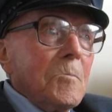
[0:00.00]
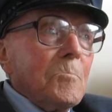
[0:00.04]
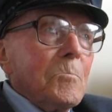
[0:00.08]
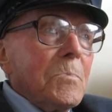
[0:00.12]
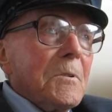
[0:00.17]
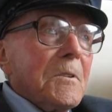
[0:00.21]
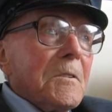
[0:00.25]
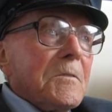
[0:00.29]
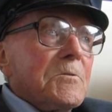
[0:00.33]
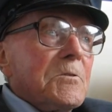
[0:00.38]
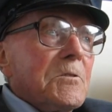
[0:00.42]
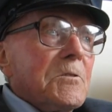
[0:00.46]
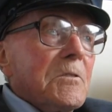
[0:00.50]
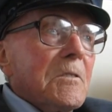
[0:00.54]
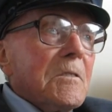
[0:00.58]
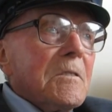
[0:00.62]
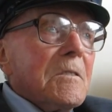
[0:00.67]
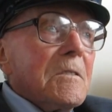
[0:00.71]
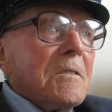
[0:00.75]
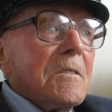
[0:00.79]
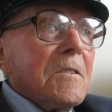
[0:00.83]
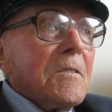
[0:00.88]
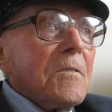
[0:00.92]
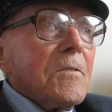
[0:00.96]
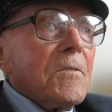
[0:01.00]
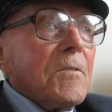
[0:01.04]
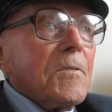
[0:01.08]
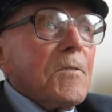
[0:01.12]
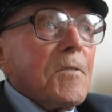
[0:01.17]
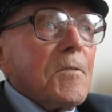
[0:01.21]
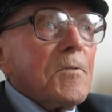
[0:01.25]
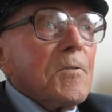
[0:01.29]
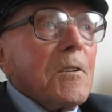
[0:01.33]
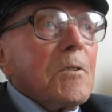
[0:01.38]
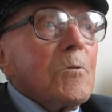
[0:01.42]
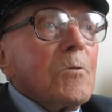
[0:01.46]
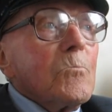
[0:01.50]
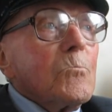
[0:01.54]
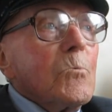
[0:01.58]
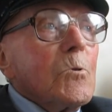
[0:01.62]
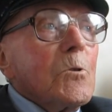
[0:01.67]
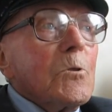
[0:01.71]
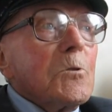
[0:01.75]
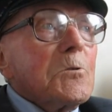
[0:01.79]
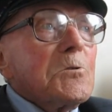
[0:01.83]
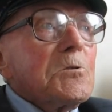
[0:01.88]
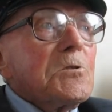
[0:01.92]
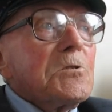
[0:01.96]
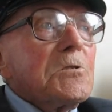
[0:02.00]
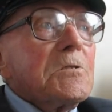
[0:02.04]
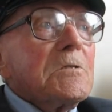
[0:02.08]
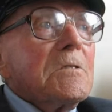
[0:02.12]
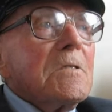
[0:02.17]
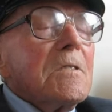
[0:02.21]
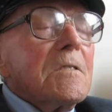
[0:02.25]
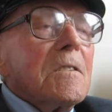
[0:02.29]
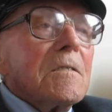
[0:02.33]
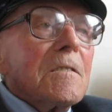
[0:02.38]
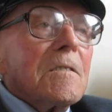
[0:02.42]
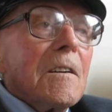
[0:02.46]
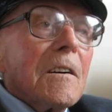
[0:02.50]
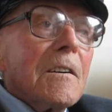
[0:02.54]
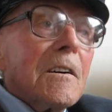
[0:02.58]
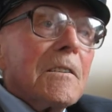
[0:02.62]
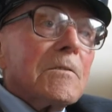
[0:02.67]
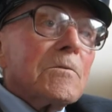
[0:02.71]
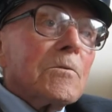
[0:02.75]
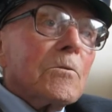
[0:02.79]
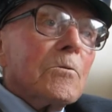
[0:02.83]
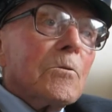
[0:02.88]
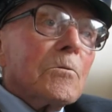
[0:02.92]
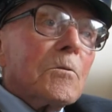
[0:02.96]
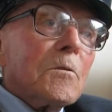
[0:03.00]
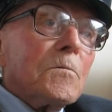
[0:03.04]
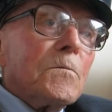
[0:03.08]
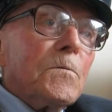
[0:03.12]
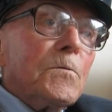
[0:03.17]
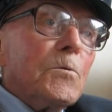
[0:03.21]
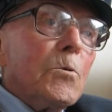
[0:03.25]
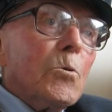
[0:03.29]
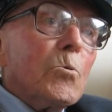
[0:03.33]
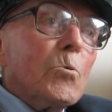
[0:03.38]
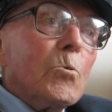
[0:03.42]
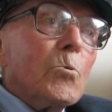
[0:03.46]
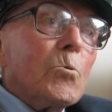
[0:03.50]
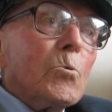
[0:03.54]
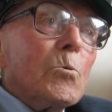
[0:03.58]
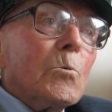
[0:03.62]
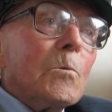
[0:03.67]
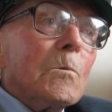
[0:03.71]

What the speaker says: But the thing was, they hadn't got the fuel.